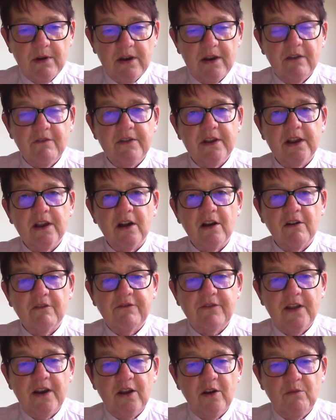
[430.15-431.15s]
loving our
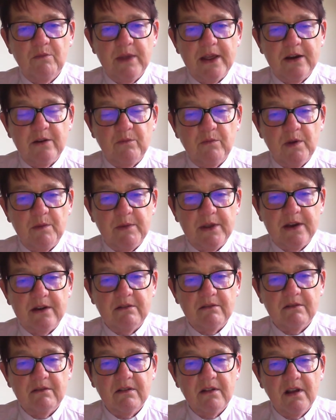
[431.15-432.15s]
fellow men and women,